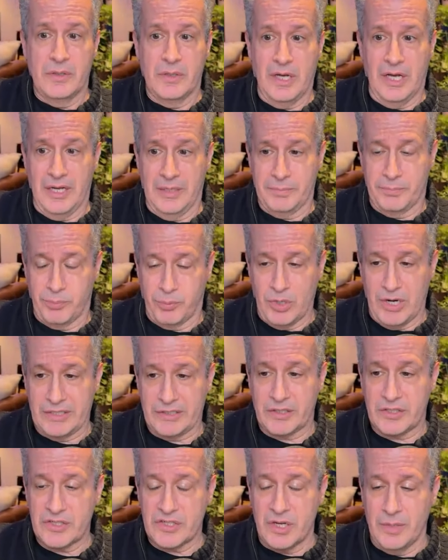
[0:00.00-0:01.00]
on
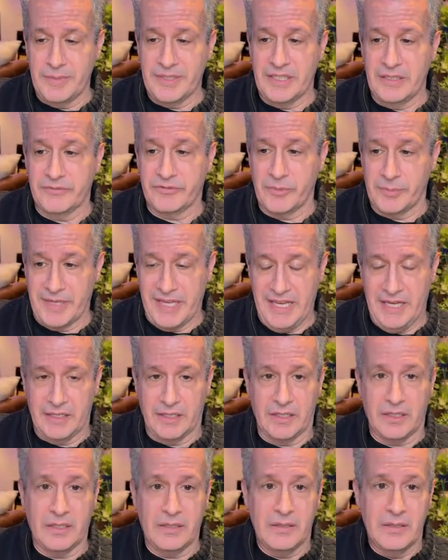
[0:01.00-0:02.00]
products coming in from
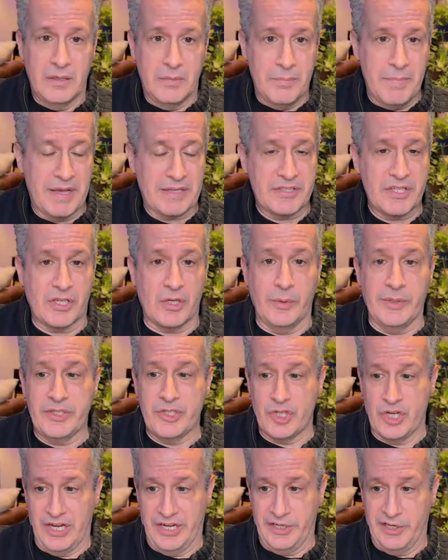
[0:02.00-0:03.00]
Canada, Mexico, and
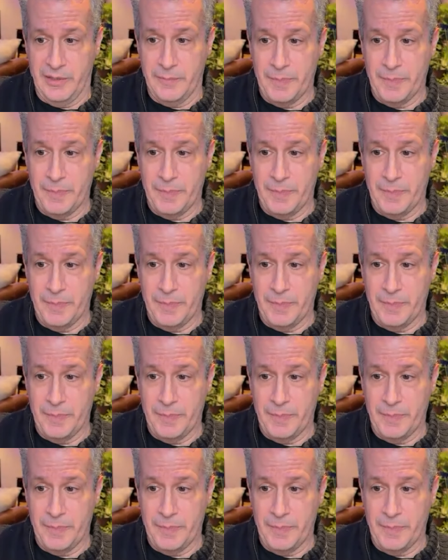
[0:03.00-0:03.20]
China,